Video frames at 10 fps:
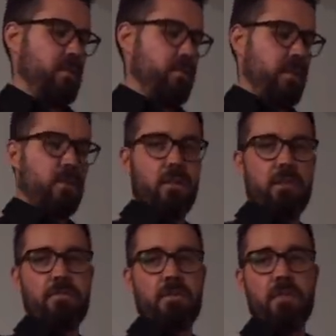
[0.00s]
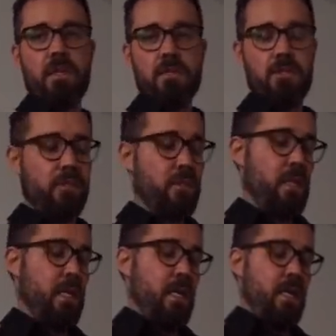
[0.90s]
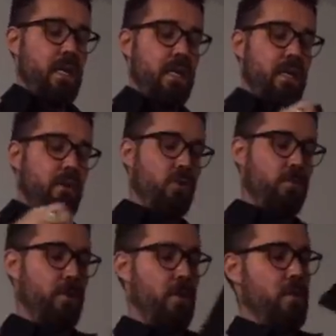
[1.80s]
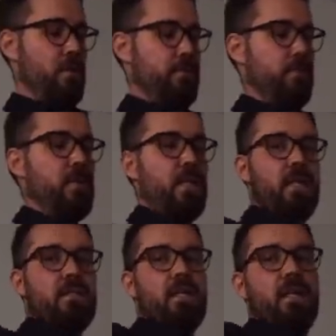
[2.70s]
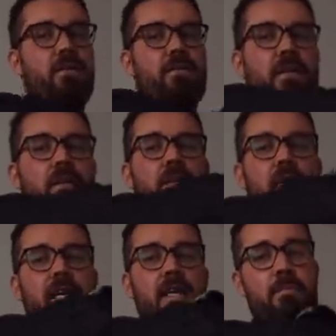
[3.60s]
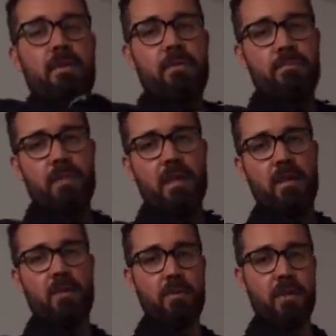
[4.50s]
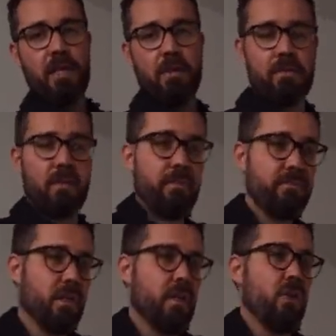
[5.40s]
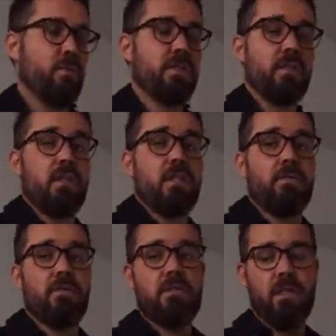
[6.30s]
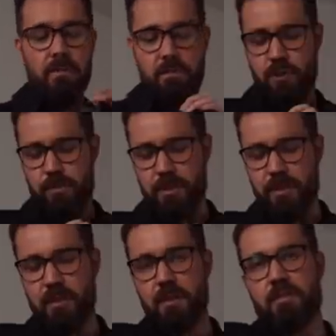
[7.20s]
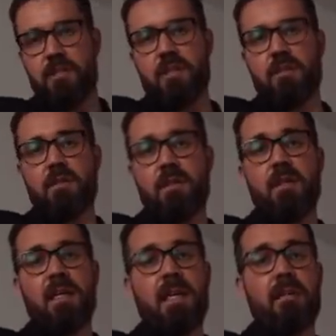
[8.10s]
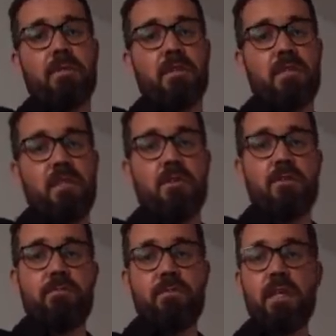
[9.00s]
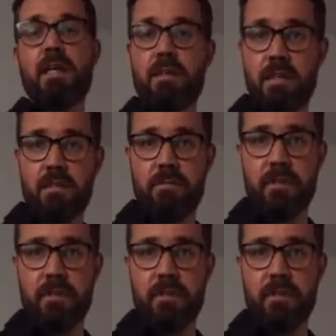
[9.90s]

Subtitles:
to take my girl out for some lunch. And I hope all of you guys out there are happy. I hope you're healthy. Hope you're taking care of yourselves. Hope you're taking care of each other. And I'm going to see you in the next